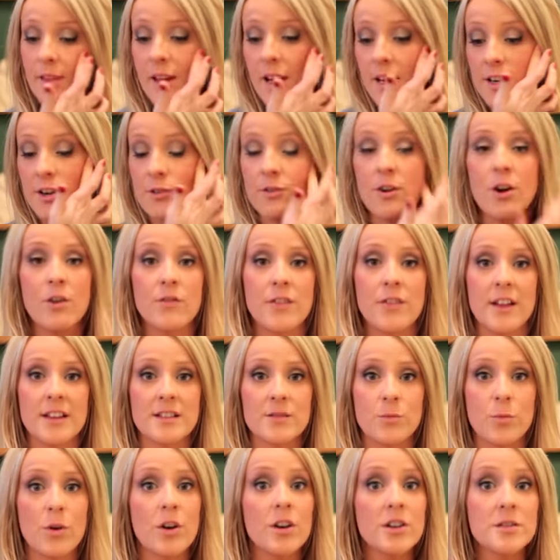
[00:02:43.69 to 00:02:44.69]
I don't know if that's
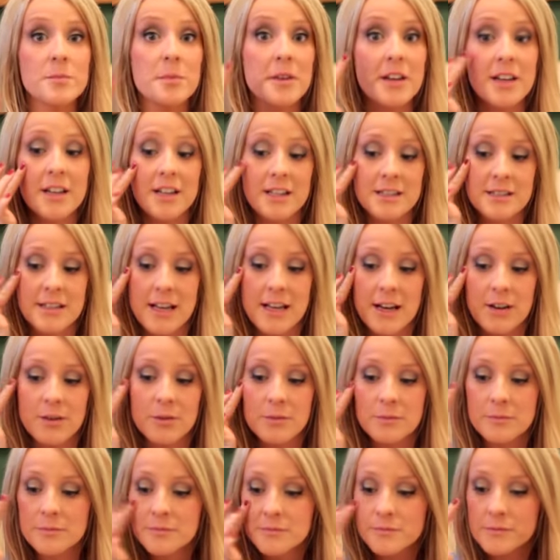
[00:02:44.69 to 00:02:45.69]
a word, but it is now.
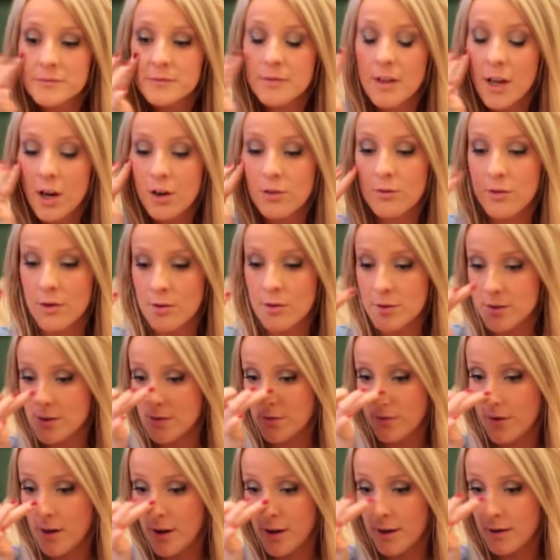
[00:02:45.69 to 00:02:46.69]

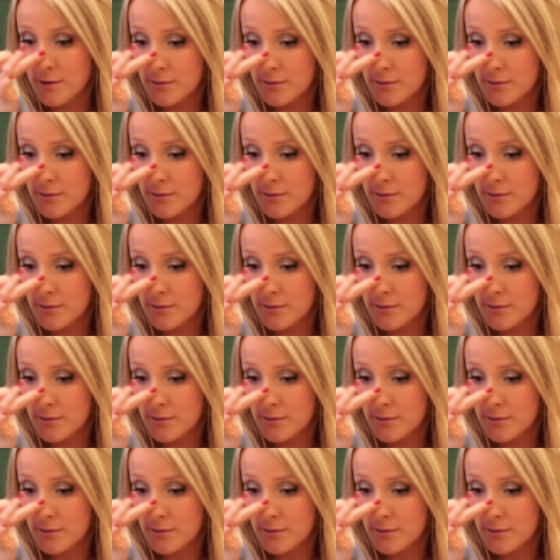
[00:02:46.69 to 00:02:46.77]
Rosify.